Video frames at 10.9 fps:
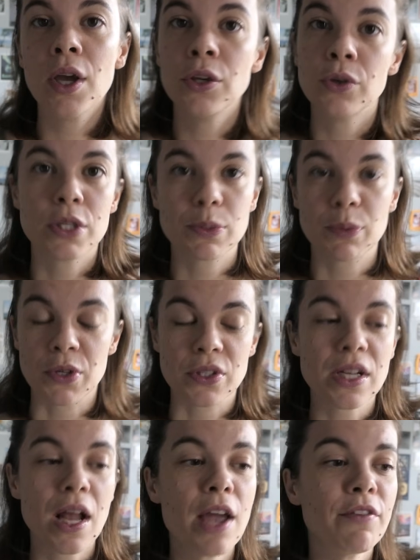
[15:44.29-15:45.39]
you experience
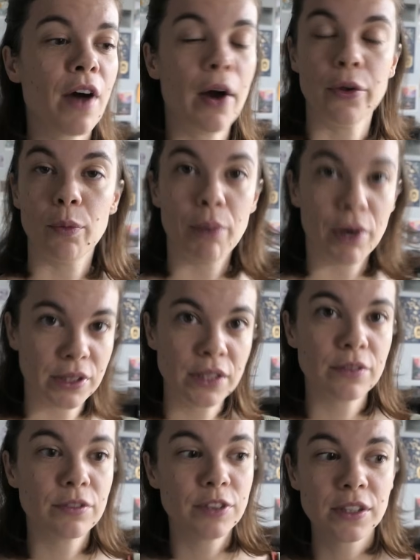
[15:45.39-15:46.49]
life, how your body
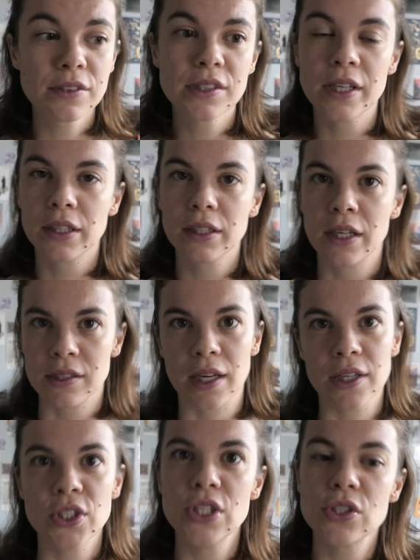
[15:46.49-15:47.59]
feels, like
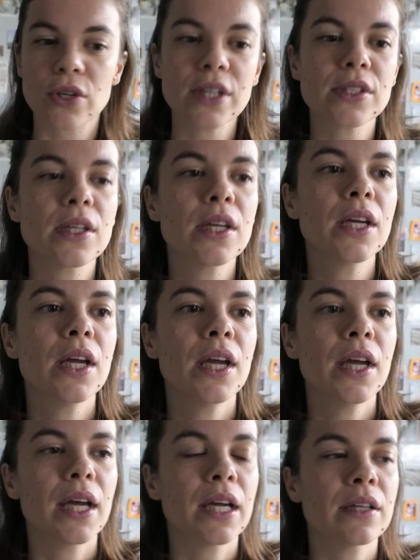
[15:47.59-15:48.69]
anxiety, stress.
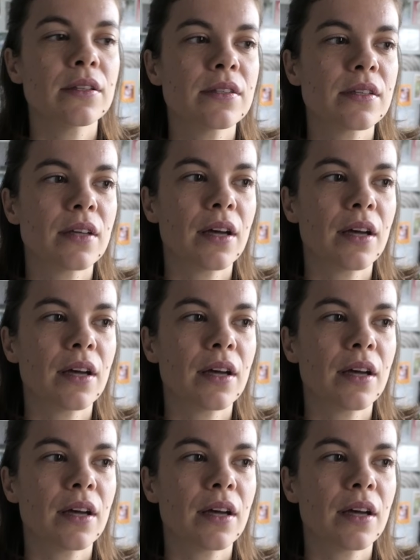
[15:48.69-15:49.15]
And